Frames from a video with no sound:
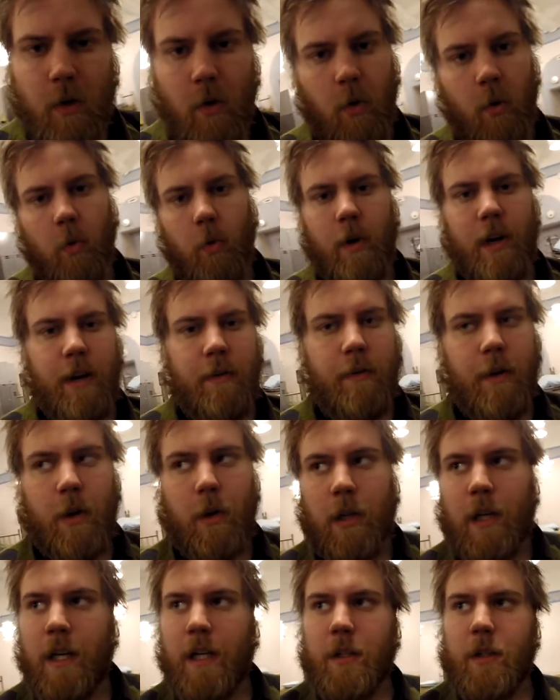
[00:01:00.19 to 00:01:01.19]
or whatever you
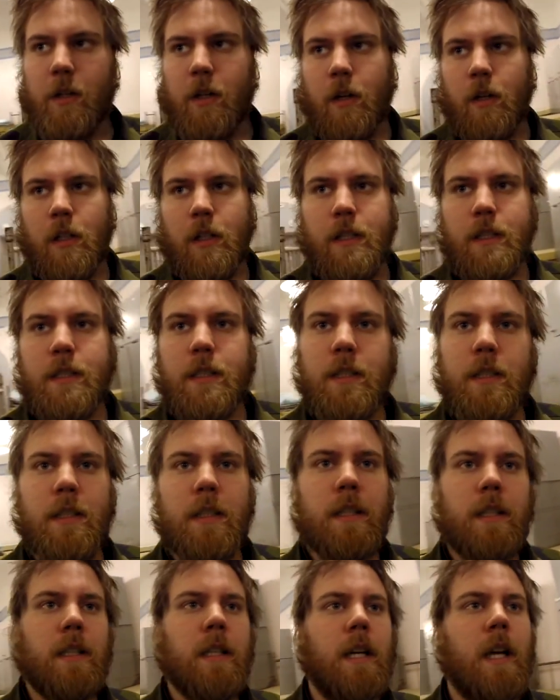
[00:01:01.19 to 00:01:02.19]
like to call it.
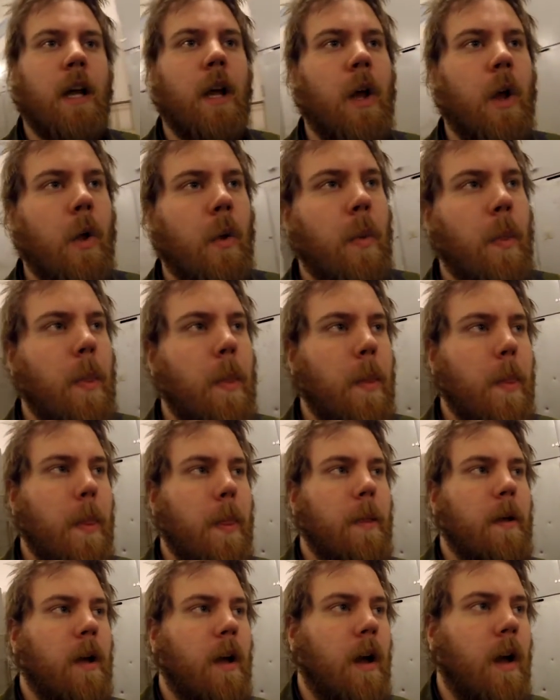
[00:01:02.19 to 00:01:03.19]

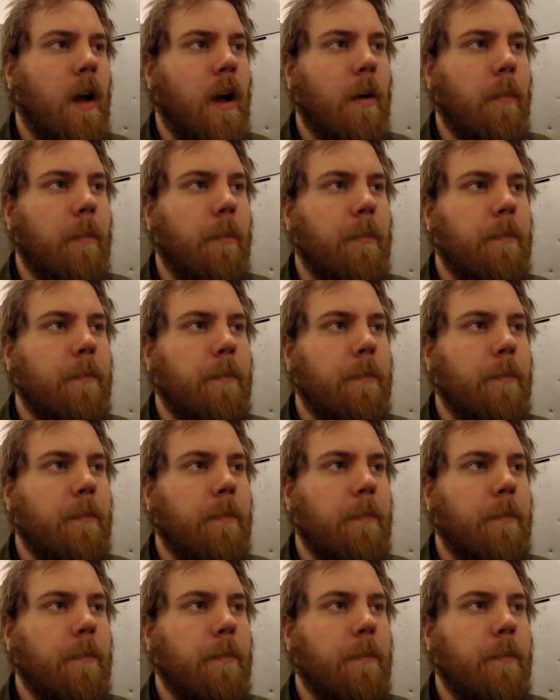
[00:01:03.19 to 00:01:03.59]
Uh,